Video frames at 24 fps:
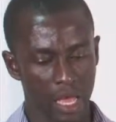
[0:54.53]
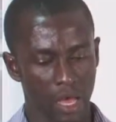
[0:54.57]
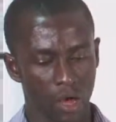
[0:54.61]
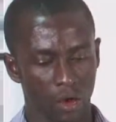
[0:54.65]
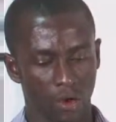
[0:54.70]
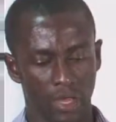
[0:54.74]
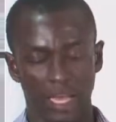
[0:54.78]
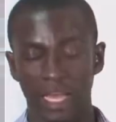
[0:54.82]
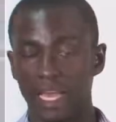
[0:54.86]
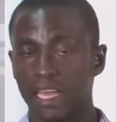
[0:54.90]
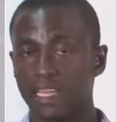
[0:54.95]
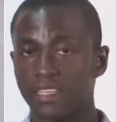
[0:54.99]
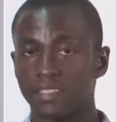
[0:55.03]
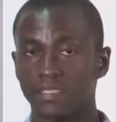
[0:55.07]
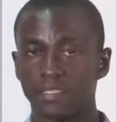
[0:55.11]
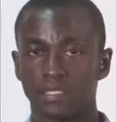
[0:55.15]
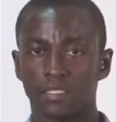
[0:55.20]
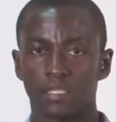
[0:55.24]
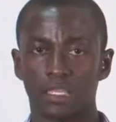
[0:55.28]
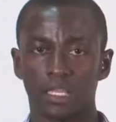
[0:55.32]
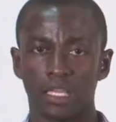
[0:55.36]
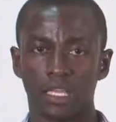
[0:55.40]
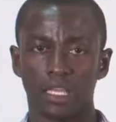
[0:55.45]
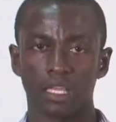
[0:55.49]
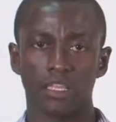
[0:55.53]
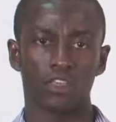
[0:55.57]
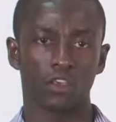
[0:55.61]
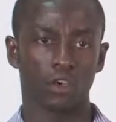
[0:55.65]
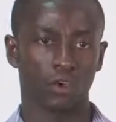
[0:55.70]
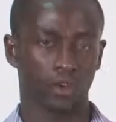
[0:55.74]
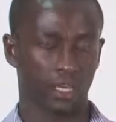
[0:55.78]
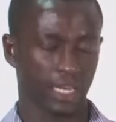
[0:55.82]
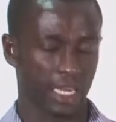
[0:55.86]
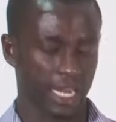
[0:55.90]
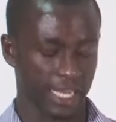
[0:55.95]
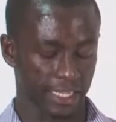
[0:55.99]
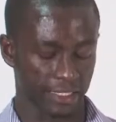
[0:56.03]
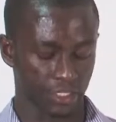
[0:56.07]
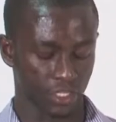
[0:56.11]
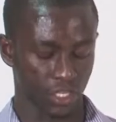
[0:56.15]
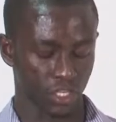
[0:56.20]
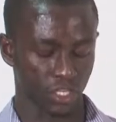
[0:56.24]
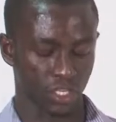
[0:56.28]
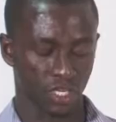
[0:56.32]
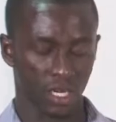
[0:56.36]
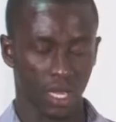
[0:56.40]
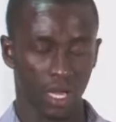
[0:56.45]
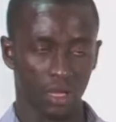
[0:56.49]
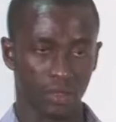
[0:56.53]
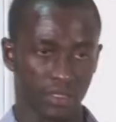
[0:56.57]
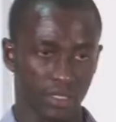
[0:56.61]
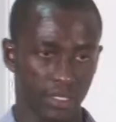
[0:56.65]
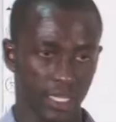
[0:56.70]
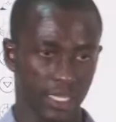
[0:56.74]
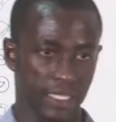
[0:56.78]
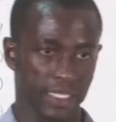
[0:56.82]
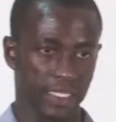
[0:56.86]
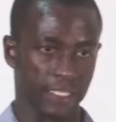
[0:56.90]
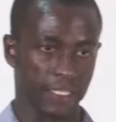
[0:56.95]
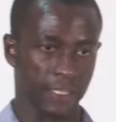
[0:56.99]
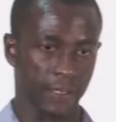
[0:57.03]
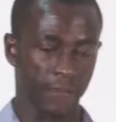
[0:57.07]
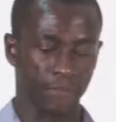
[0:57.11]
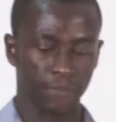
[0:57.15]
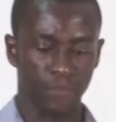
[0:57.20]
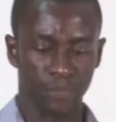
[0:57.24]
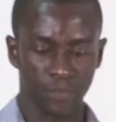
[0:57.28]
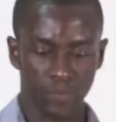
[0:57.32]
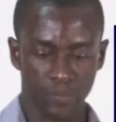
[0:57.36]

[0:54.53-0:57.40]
occurs in the organizational setting.